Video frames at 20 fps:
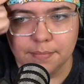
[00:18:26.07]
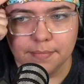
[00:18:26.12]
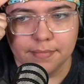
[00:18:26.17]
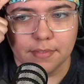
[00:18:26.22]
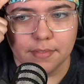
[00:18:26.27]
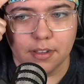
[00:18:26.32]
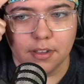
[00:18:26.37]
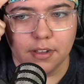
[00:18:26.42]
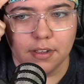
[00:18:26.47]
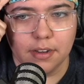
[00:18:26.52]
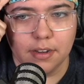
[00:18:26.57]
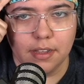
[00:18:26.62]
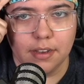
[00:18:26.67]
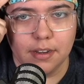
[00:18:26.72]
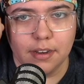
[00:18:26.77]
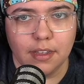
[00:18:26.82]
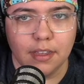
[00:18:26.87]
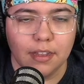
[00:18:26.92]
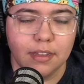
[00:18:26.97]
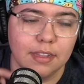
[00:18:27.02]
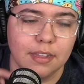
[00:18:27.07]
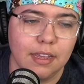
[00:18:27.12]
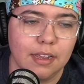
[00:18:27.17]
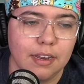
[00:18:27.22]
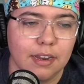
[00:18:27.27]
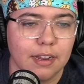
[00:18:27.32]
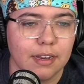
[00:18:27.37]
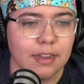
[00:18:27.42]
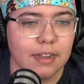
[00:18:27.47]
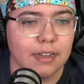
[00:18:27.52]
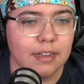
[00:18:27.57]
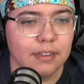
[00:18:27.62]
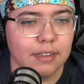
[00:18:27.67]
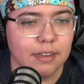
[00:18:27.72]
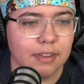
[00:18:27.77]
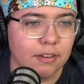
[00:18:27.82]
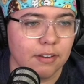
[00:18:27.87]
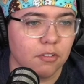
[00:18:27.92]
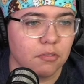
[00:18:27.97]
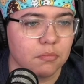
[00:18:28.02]
on it. And then I got
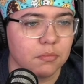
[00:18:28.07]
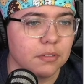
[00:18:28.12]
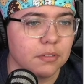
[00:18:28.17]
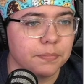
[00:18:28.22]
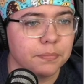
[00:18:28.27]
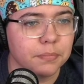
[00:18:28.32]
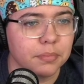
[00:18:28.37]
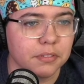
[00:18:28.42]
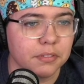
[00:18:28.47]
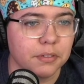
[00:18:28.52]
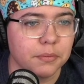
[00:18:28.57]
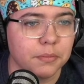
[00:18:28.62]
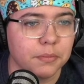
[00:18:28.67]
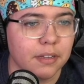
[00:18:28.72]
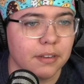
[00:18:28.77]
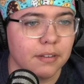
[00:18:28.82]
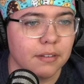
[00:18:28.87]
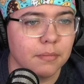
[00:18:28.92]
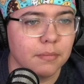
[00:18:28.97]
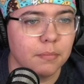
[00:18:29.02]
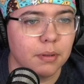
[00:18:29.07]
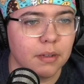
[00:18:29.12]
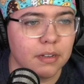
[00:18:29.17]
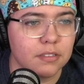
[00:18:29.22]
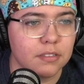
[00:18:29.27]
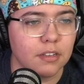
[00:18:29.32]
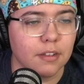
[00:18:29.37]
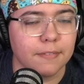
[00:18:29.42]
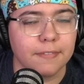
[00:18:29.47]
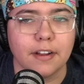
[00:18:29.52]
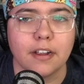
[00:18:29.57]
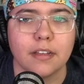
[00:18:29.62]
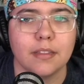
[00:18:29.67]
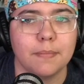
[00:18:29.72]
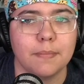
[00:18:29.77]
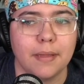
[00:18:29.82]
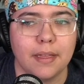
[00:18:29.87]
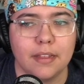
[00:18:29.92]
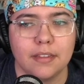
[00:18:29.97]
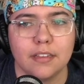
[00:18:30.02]
like a normal blue one. But so far
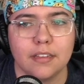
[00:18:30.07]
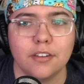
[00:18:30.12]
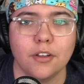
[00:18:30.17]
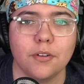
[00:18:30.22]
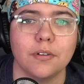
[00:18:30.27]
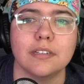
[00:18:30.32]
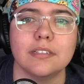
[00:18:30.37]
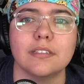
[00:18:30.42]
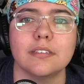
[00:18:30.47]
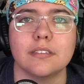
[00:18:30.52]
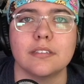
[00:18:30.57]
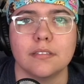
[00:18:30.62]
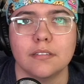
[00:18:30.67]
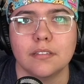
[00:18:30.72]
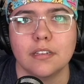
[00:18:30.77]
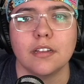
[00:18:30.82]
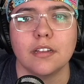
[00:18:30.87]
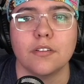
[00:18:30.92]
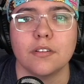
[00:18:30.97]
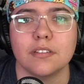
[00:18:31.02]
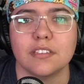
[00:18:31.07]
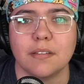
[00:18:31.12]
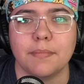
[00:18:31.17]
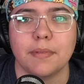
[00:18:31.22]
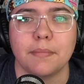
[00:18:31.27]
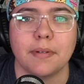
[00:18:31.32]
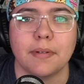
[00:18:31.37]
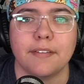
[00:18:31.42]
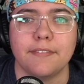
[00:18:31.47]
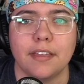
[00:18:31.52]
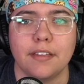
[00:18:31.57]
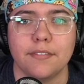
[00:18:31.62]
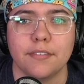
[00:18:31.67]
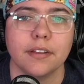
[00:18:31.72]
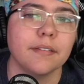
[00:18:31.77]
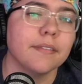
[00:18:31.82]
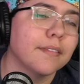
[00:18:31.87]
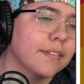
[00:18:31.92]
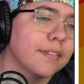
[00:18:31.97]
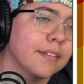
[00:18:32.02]
the donuts have been my
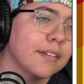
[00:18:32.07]
favorite.